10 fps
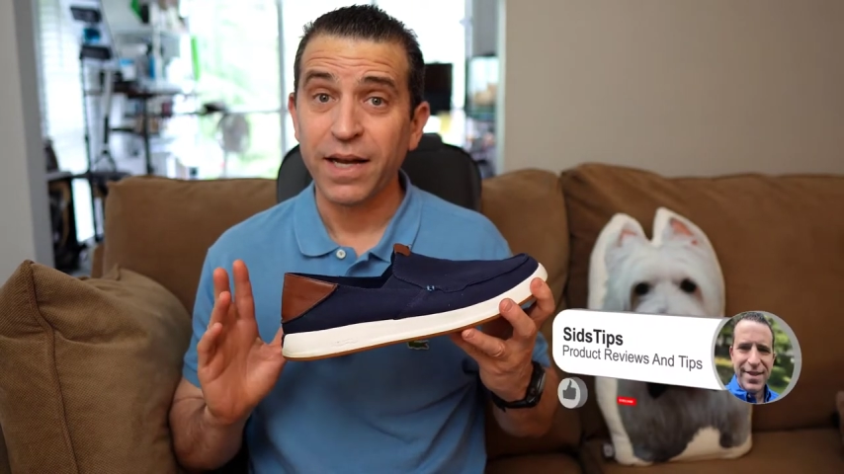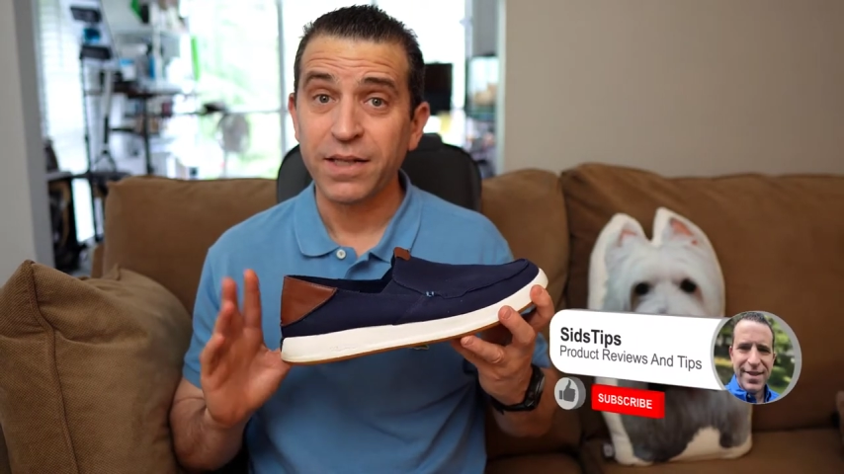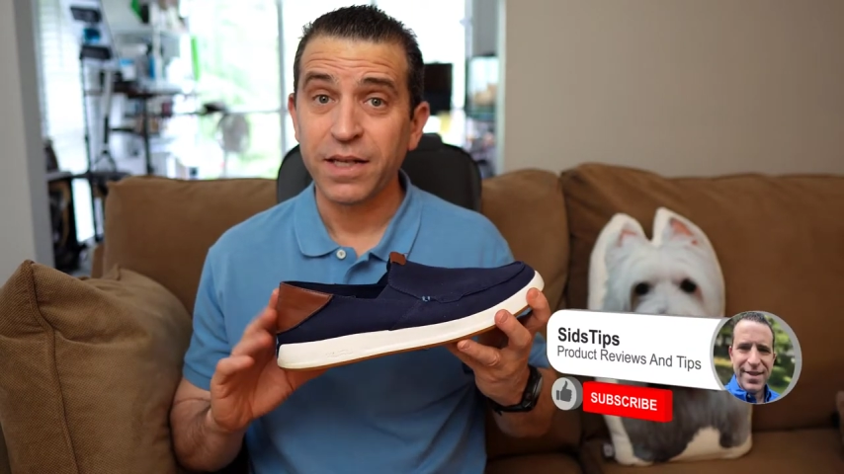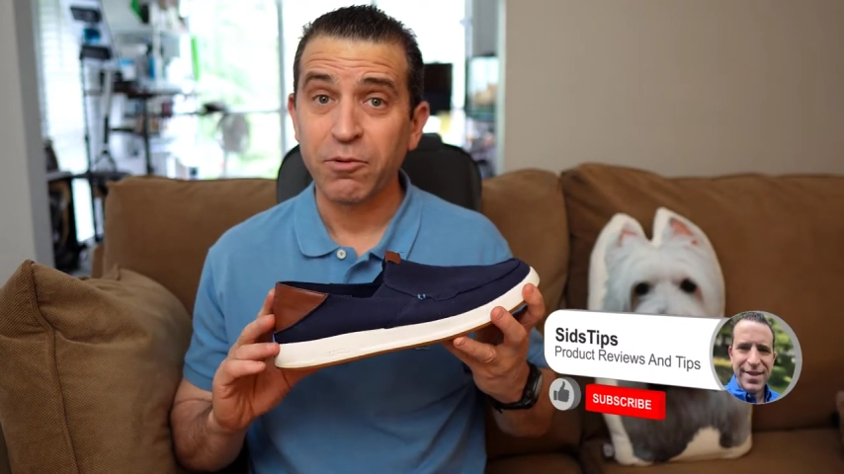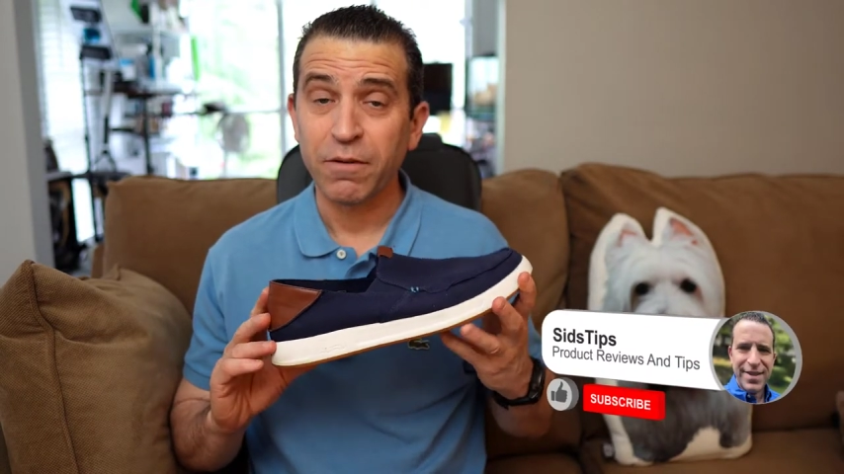I
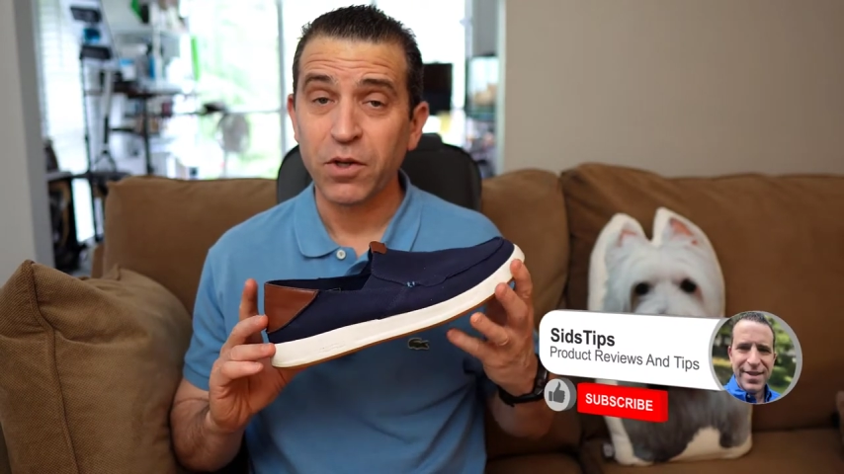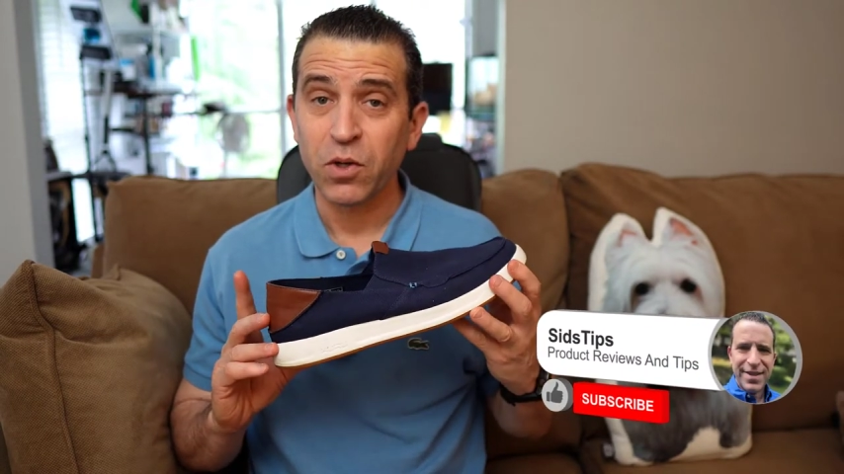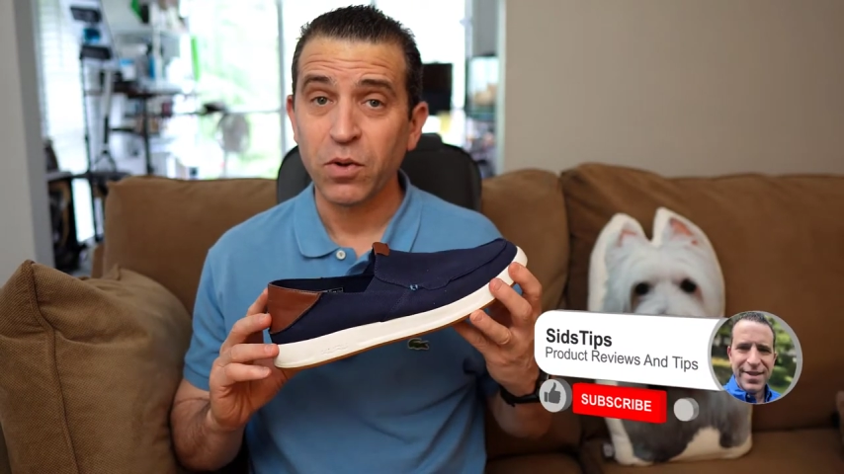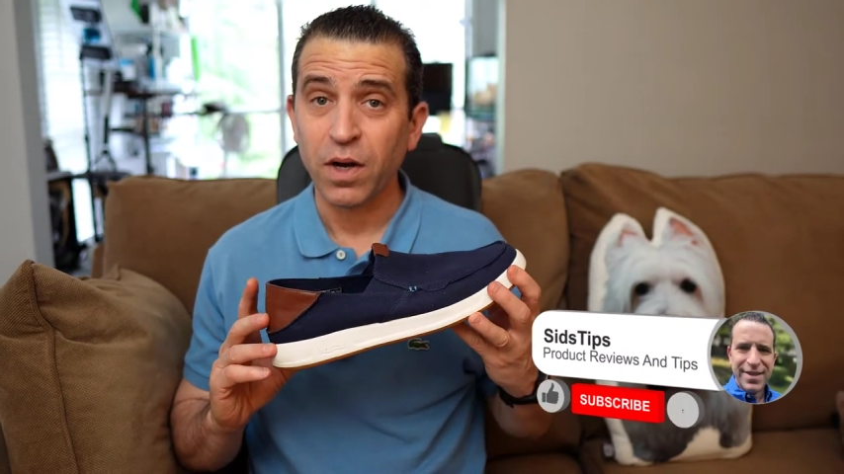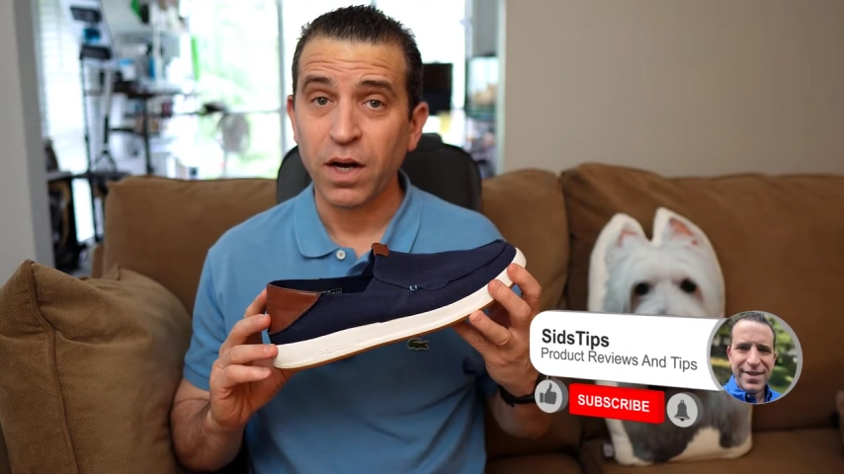did a
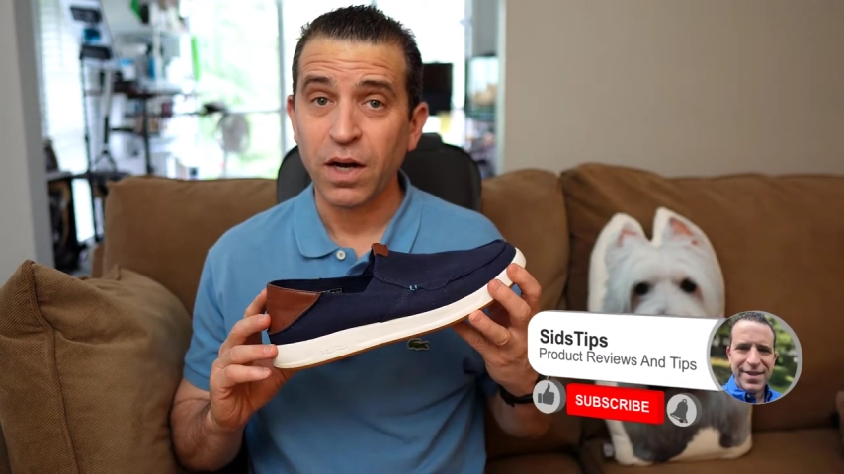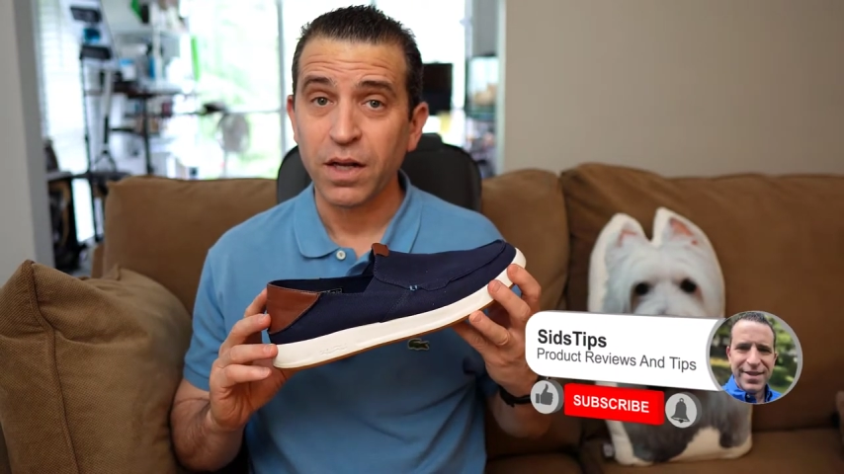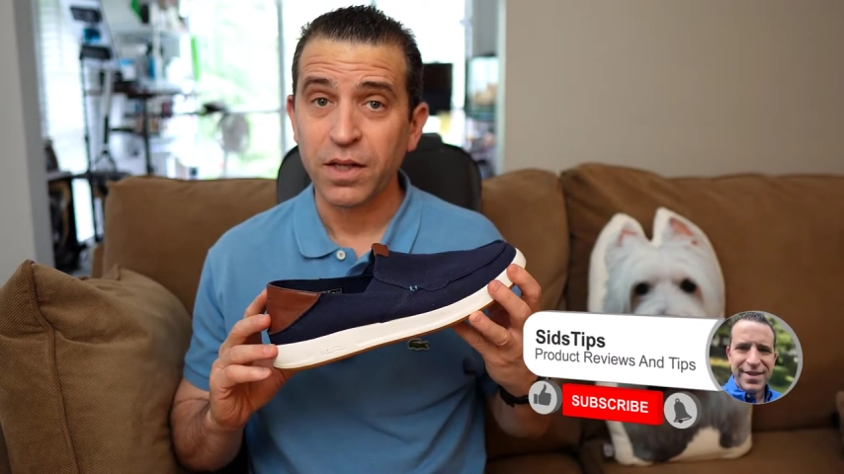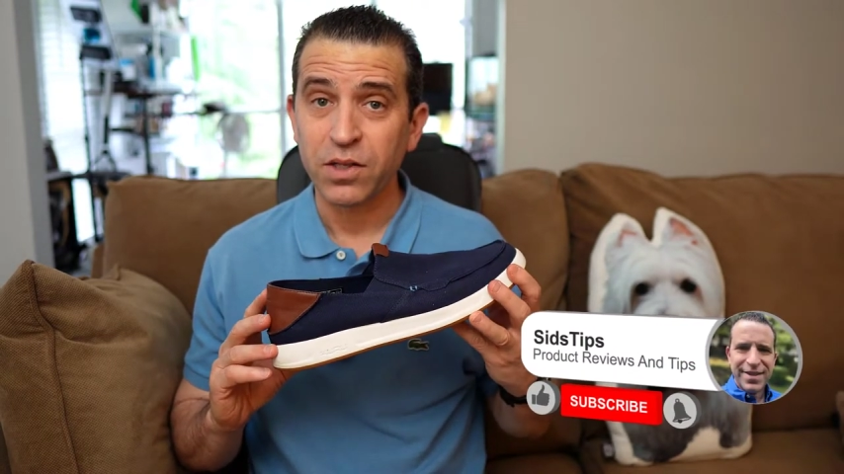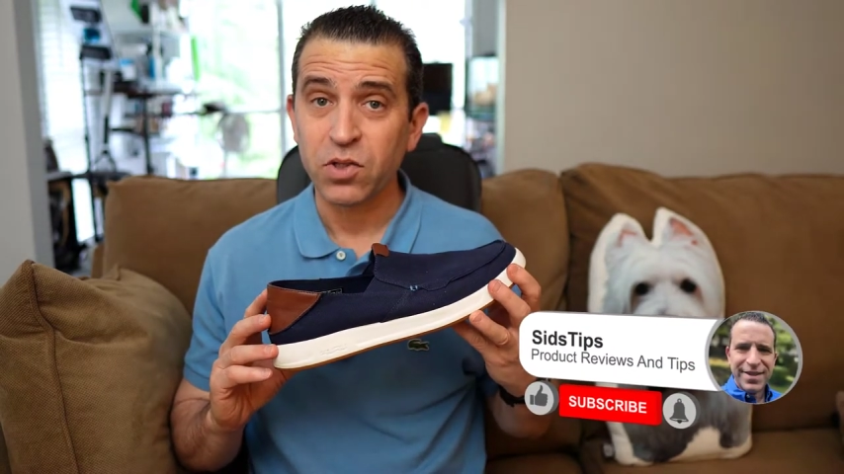review
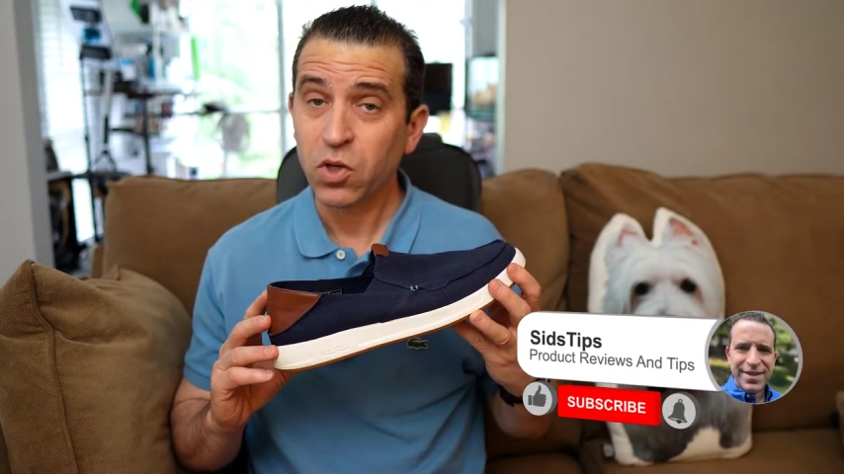on this